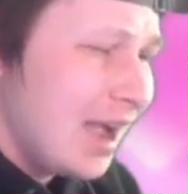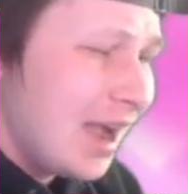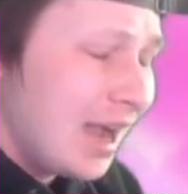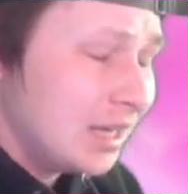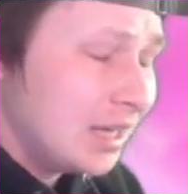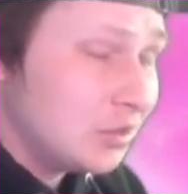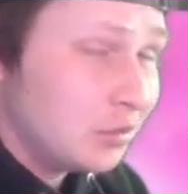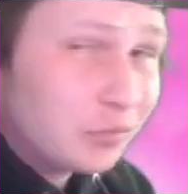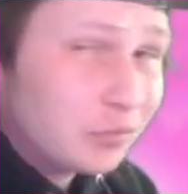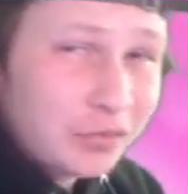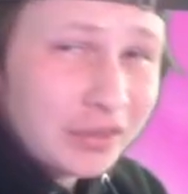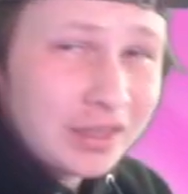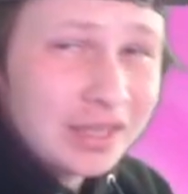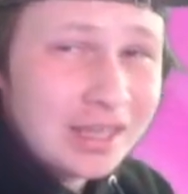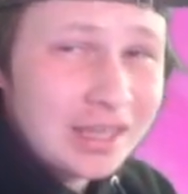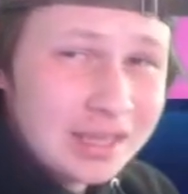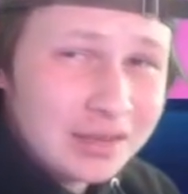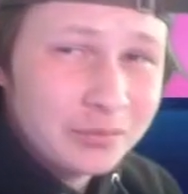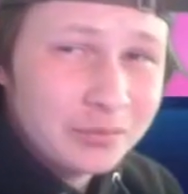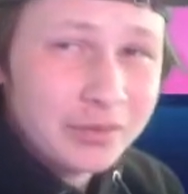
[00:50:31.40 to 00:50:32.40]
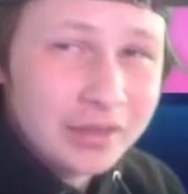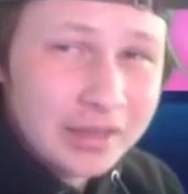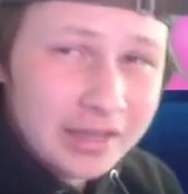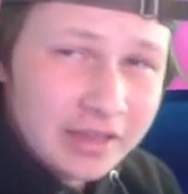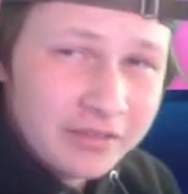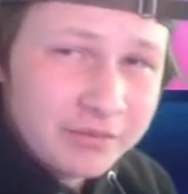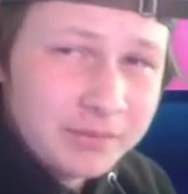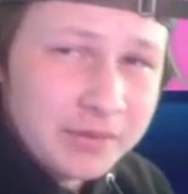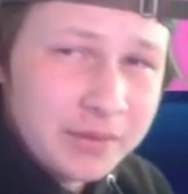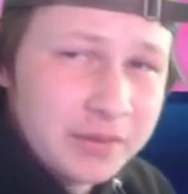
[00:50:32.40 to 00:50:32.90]
I don't think he can really
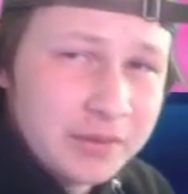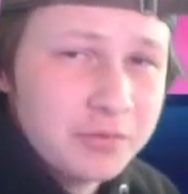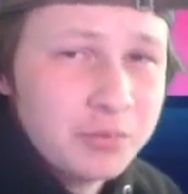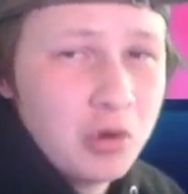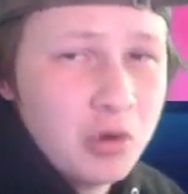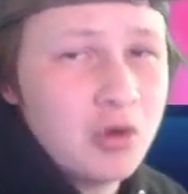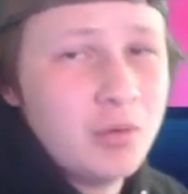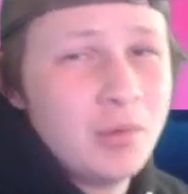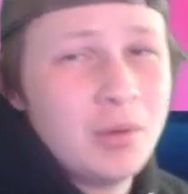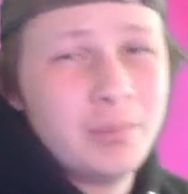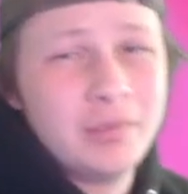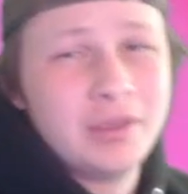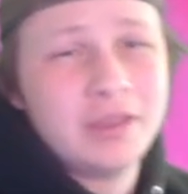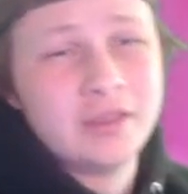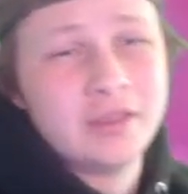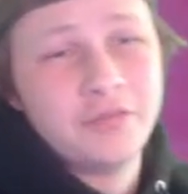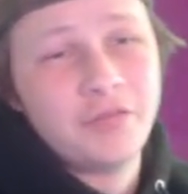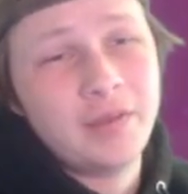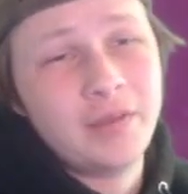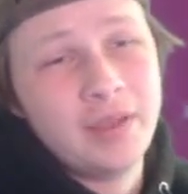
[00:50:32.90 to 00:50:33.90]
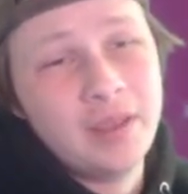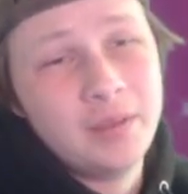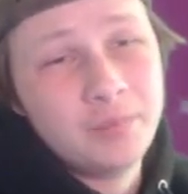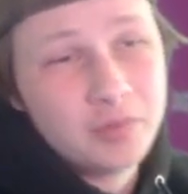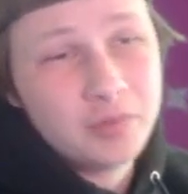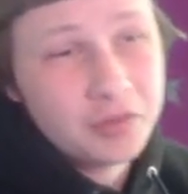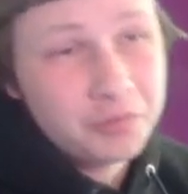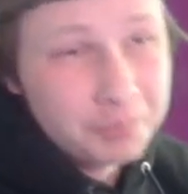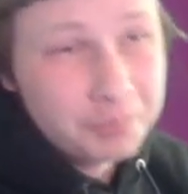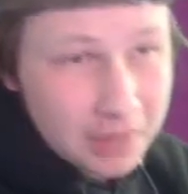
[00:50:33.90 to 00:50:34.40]
give me this Pokemon because if I am
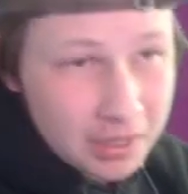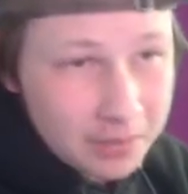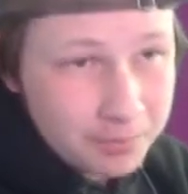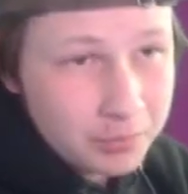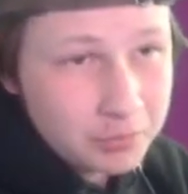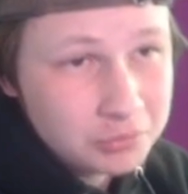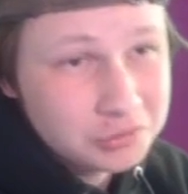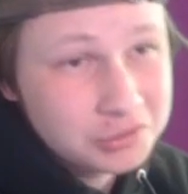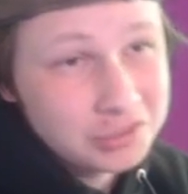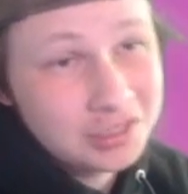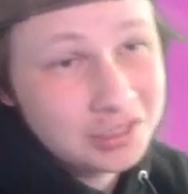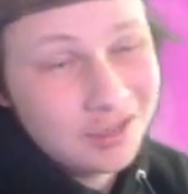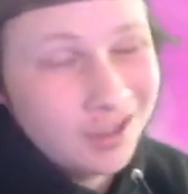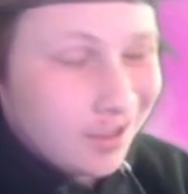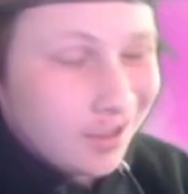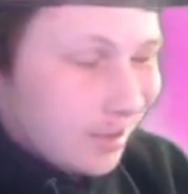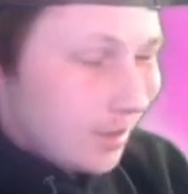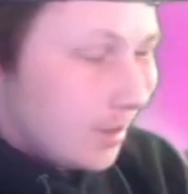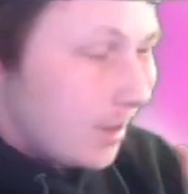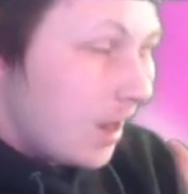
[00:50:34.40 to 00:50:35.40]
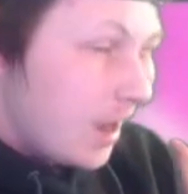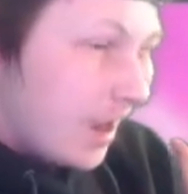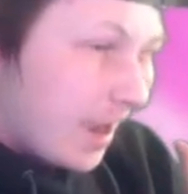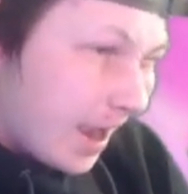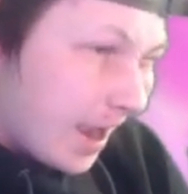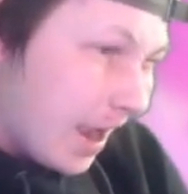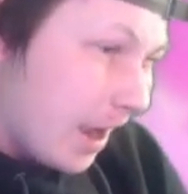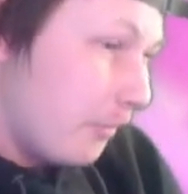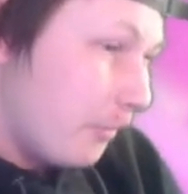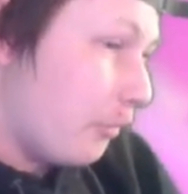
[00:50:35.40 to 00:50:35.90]
speed boosting,
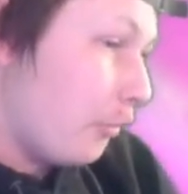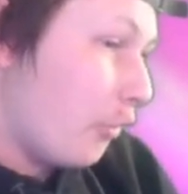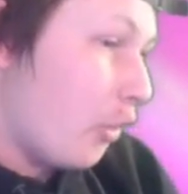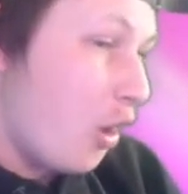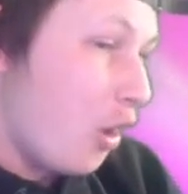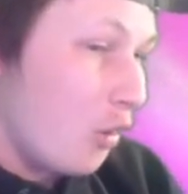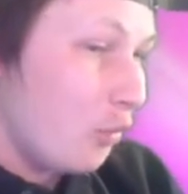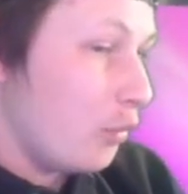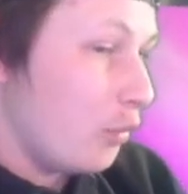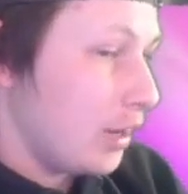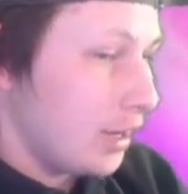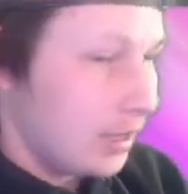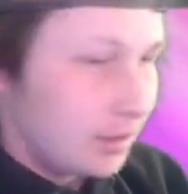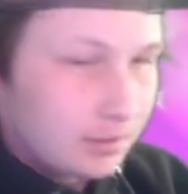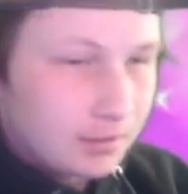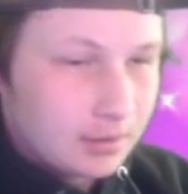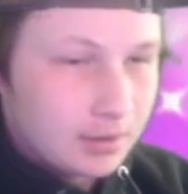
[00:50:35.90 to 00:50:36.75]
I raw win.